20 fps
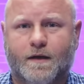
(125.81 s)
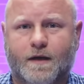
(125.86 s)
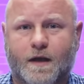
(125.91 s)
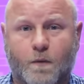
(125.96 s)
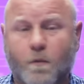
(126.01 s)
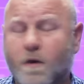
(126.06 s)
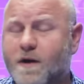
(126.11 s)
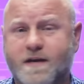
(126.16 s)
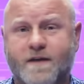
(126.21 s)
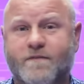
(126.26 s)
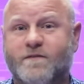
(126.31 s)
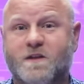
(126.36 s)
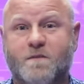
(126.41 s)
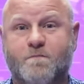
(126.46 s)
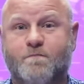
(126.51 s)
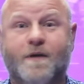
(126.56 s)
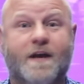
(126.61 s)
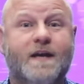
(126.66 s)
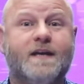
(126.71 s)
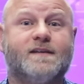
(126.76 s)
It wasn't even the
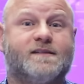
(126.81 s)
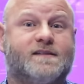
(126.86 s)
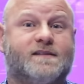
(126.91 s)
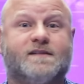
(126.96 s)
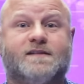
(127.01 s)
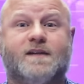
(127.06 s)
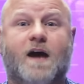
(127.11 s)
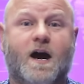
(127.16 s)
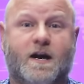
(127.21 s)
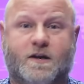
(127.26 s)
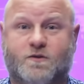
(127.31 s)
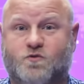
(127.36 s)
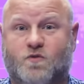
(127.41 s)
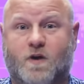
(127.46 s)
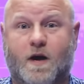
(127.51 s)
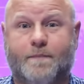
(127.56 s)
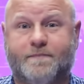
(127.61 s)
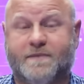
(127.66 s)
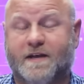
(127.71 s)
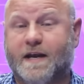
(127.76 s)
biggest stock
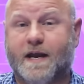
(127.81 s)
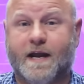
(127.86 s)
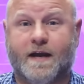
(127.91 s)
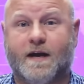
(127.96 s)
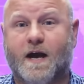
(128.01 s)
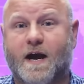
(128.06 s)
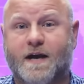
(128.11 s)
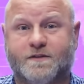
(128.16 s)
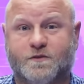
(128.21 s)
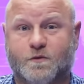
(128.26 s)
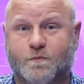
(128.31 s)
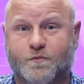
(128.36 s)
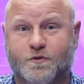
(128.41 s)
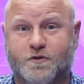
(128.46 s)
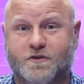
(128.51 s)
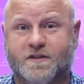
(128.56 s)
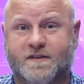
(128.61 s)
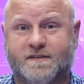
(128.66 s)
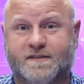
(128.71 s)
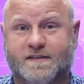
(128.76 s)
drop that
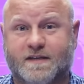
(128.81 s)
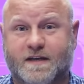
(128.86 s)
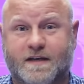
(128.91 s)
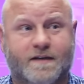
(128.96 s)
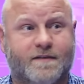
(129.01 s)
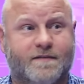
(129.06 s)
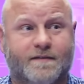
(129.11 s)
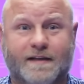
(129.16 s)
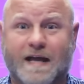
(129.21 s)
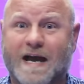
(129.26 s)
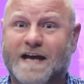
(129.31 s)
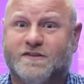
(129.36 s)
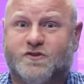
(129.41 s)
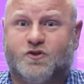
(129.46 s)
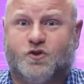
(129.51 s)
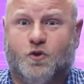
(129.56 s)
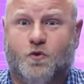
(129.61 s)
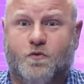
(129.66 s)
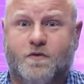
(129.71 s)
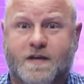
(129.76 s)
Anheuser-Busch has seen in the
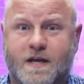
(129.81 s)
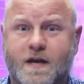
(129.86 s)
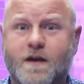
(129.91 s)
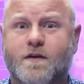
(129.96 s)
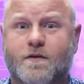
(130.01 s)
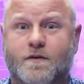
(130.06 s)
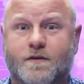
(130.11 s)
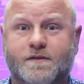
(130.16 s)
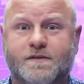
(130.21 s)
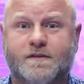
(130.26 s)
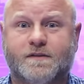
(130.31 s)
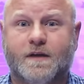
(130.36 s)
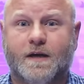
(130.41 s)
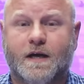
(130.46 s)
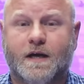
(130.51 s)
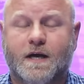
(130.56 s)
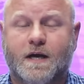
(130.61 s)
last 2 years,